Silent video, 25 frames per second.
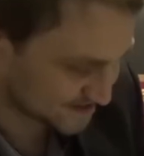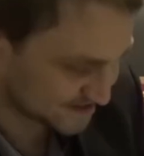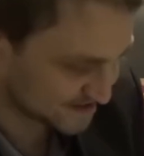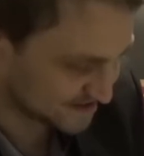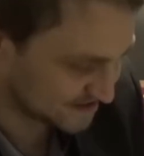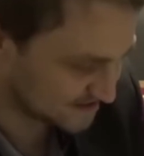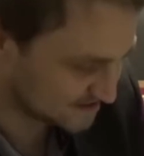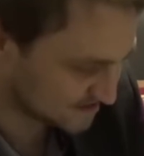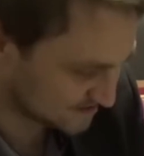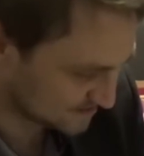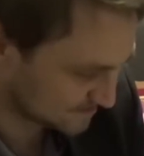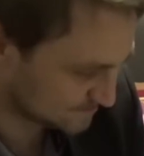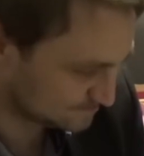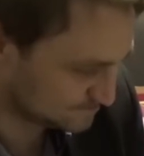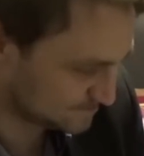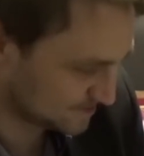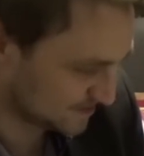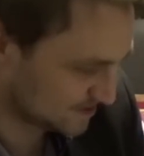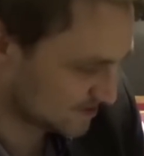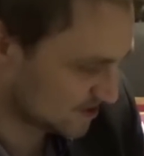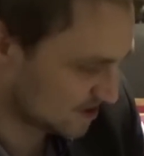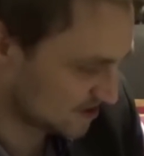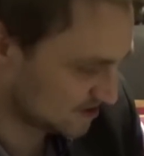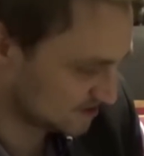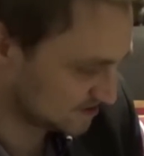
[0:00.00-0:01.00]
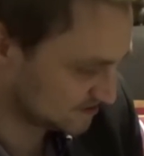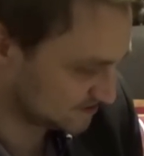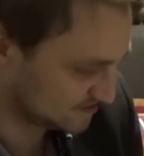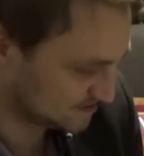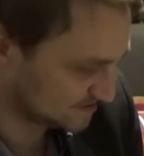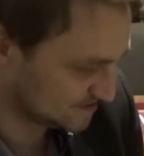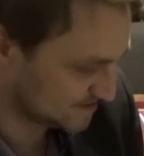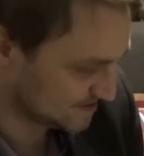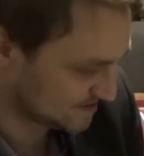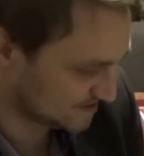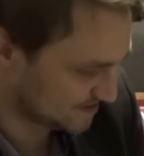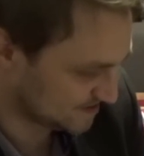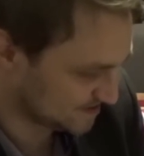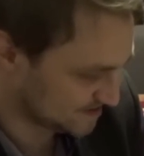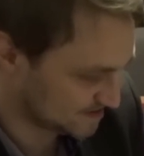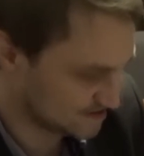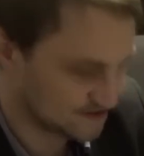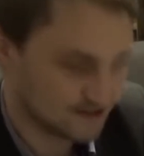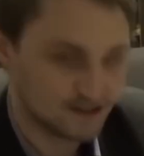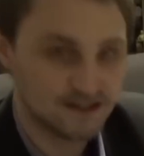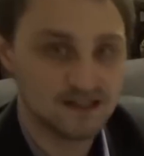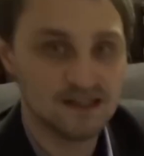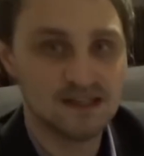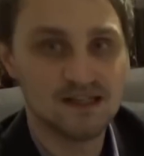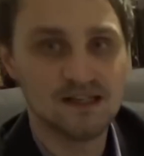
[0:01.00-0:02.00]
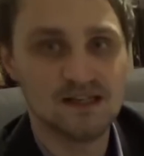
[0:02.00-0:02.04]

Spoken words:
these because the